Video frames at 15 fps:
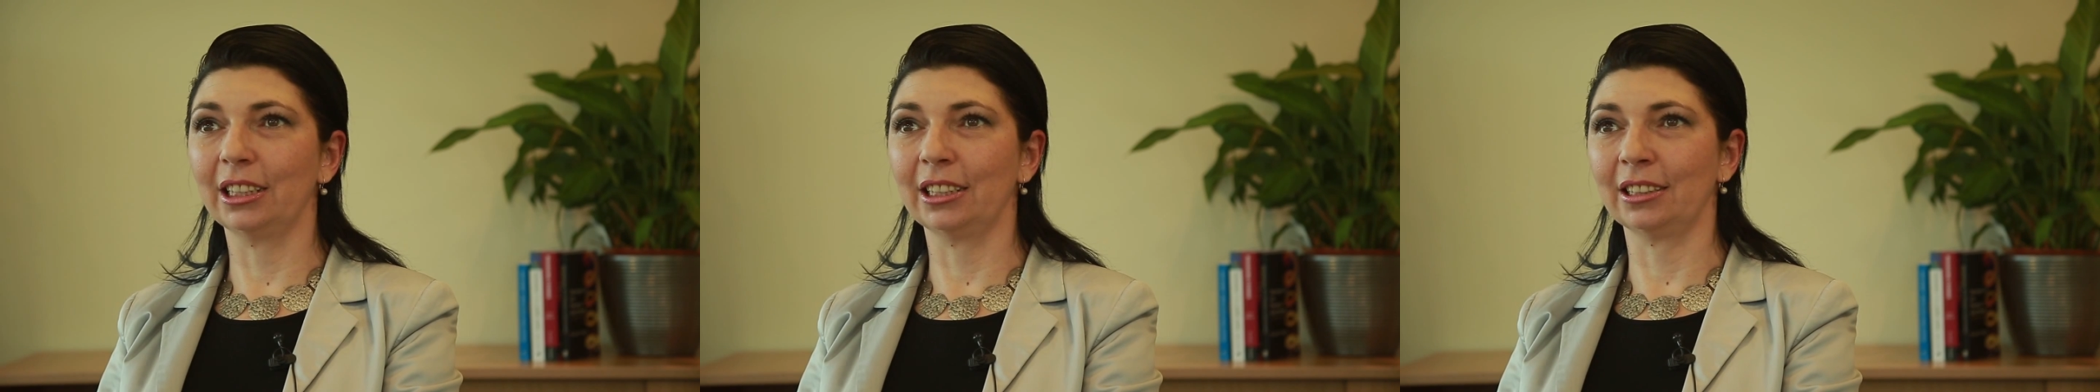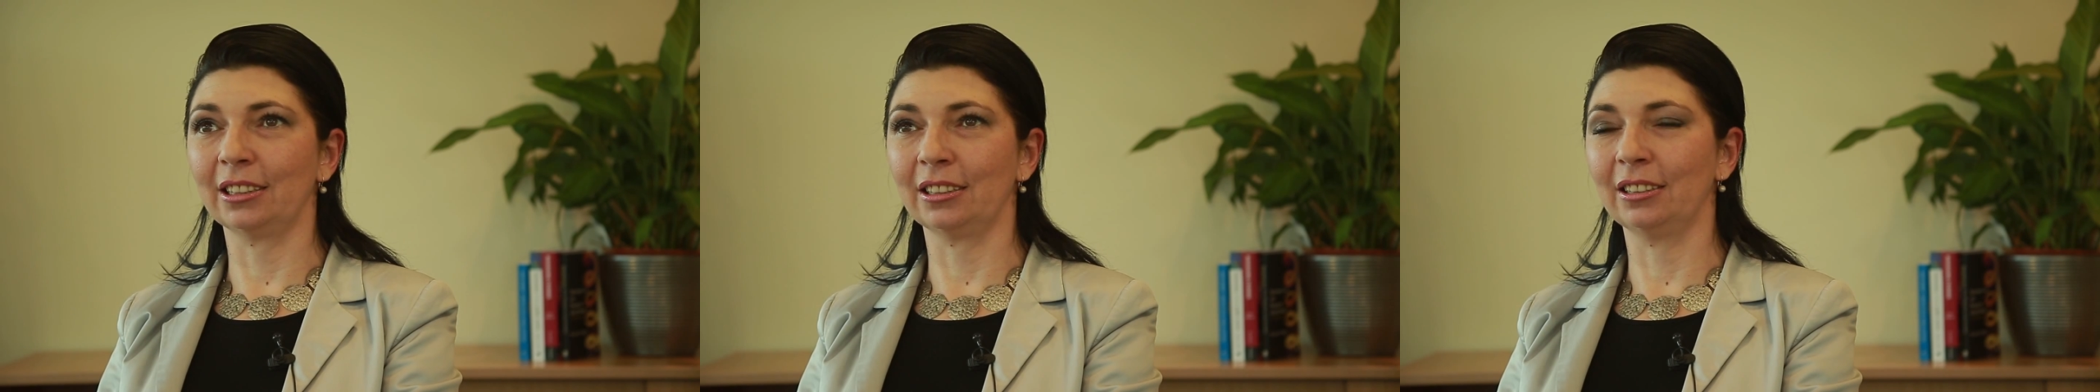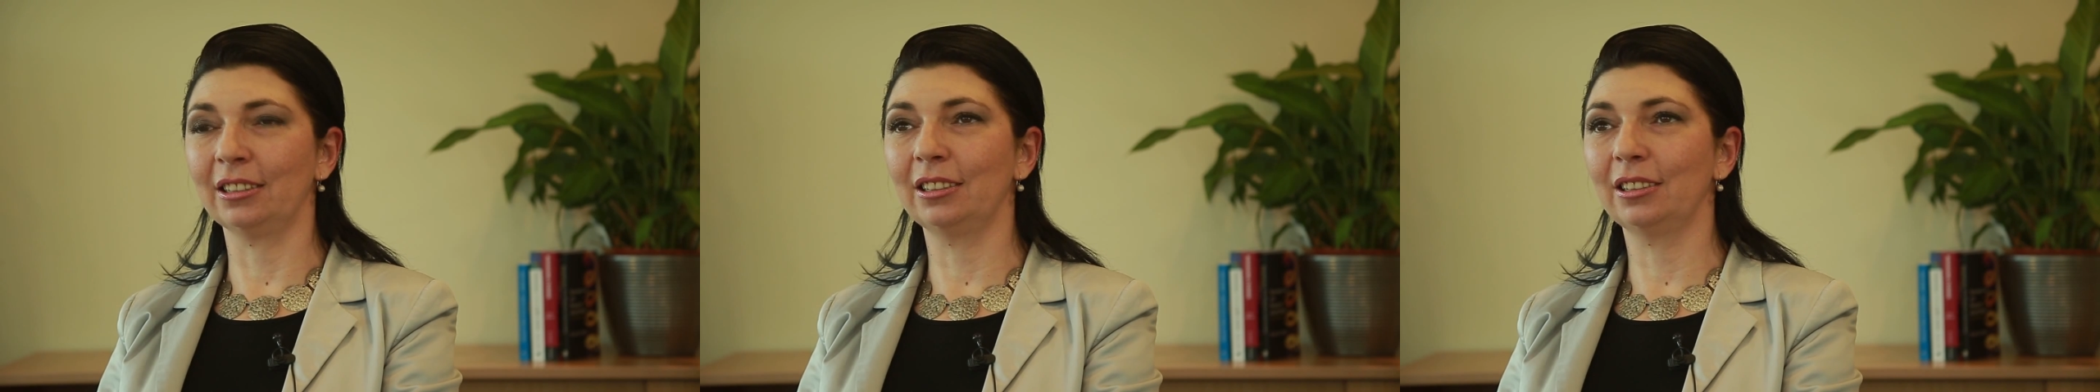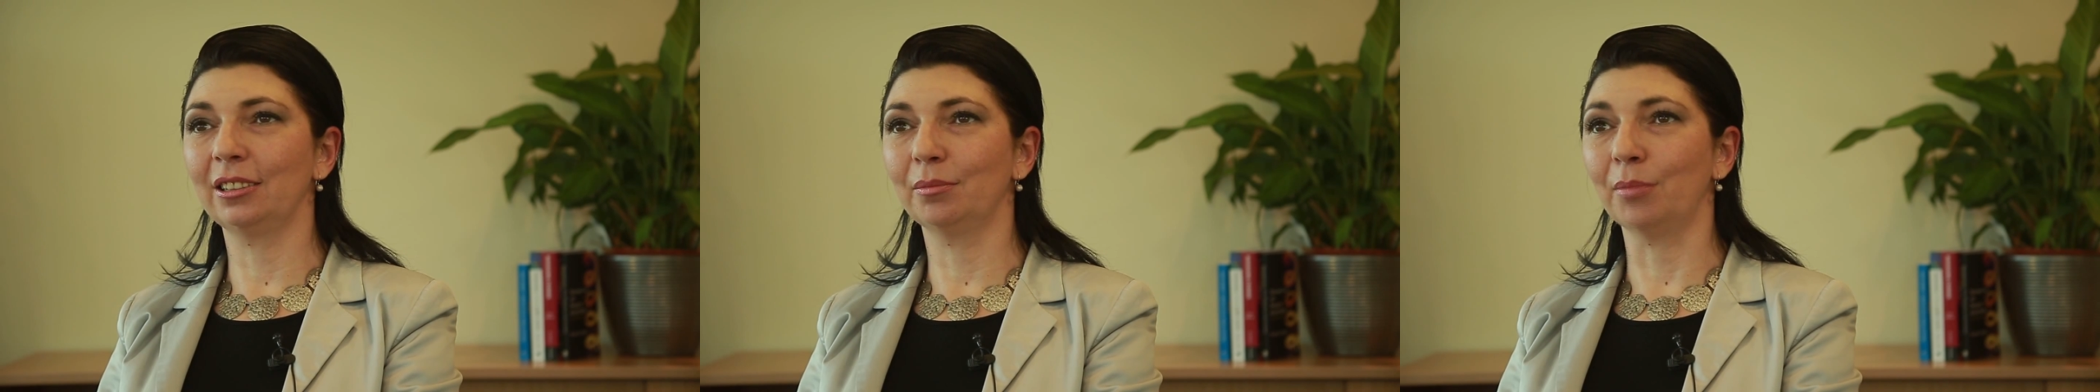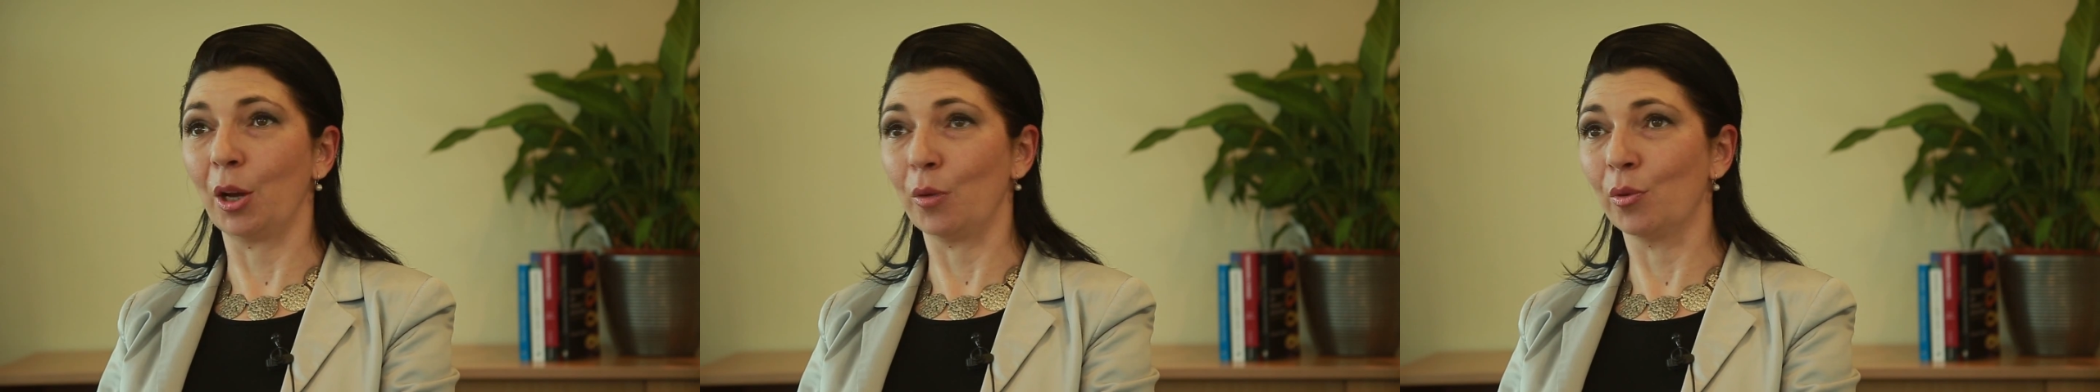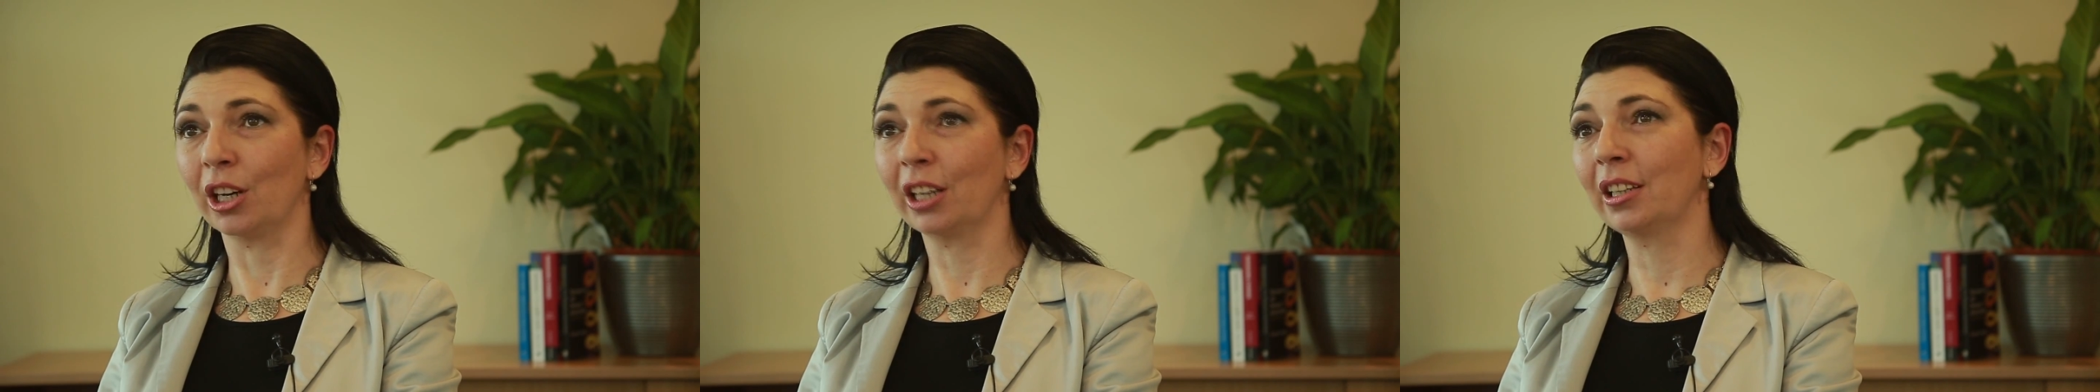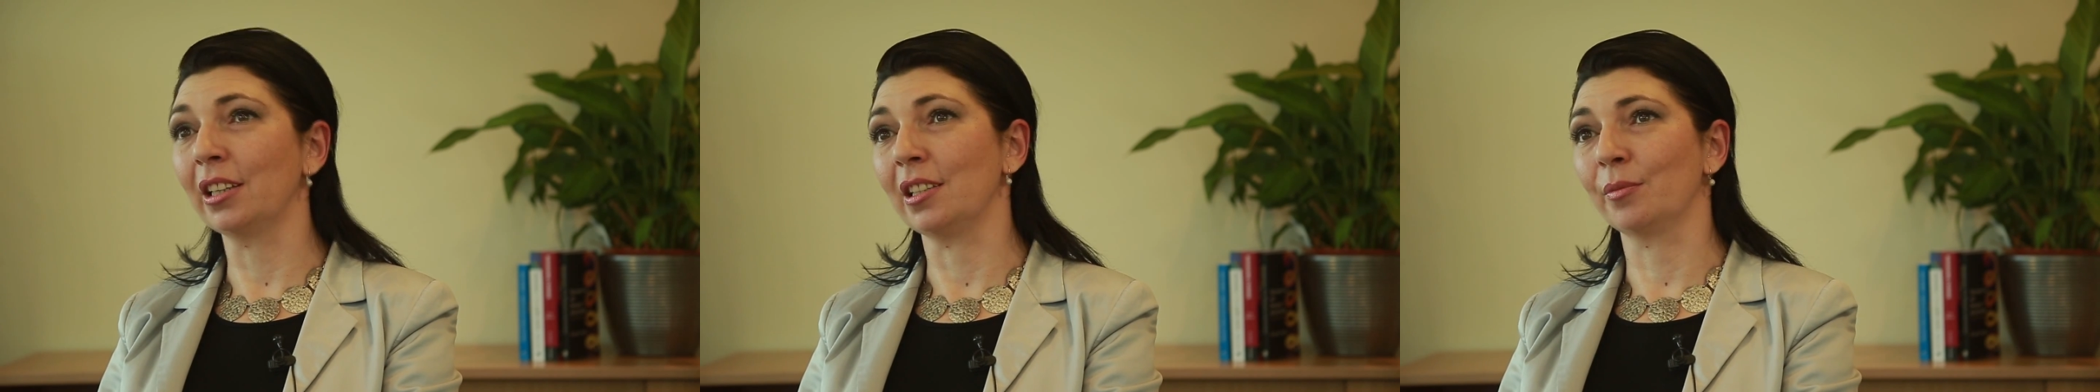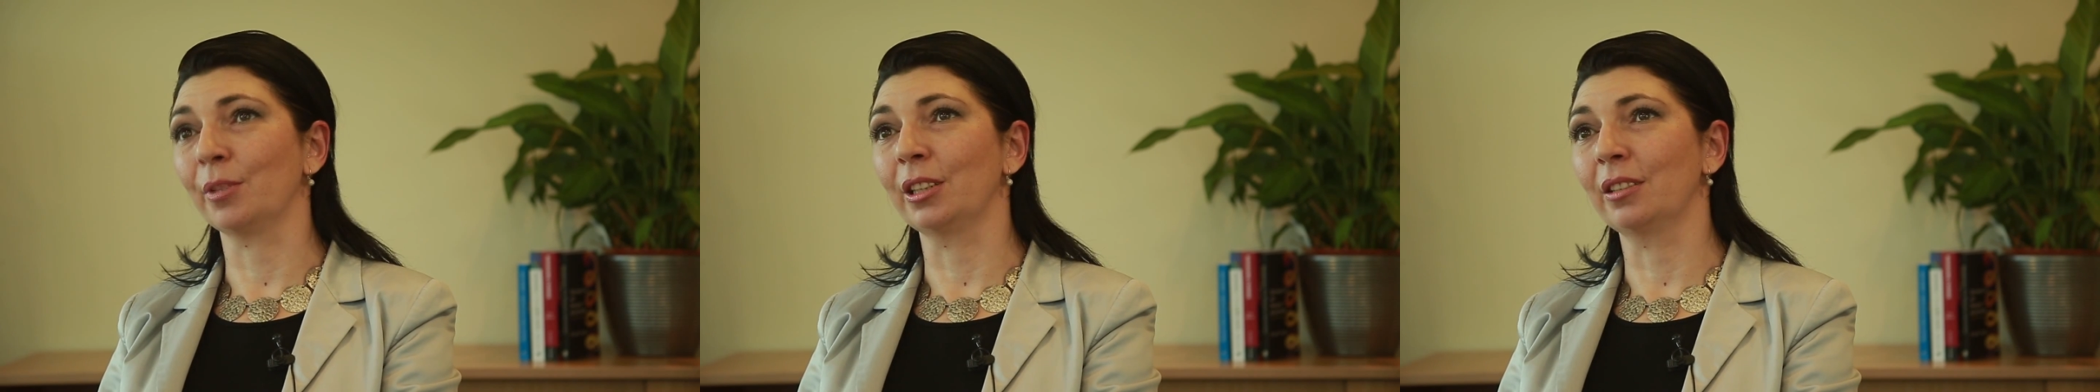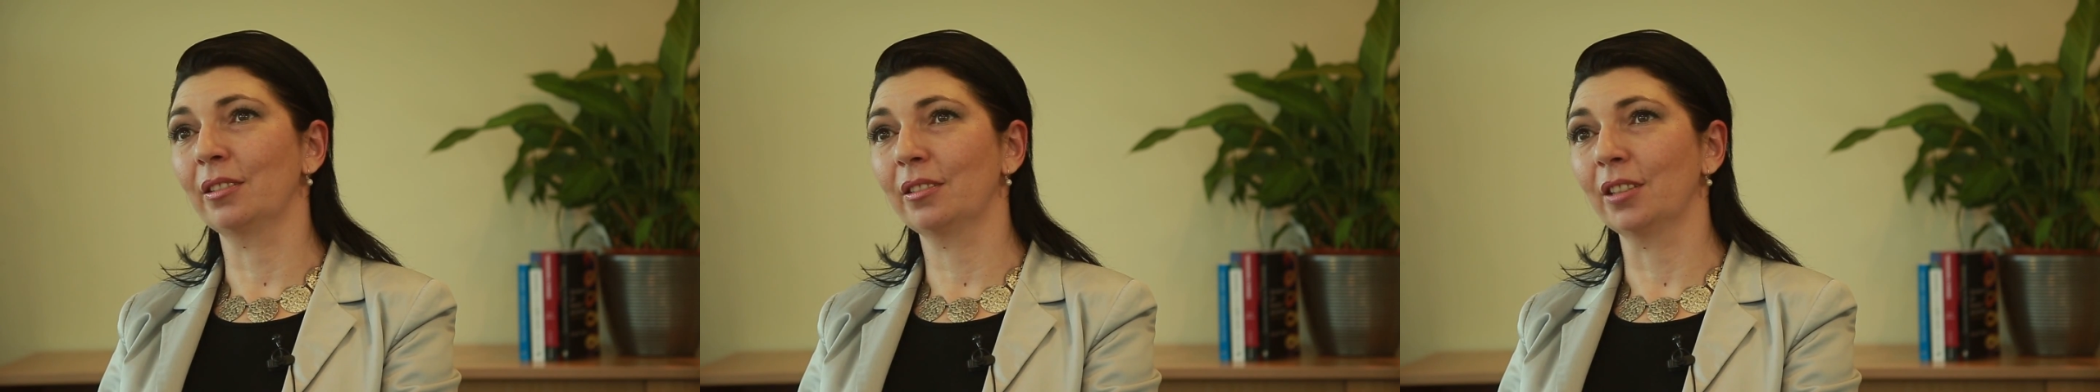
And my work is with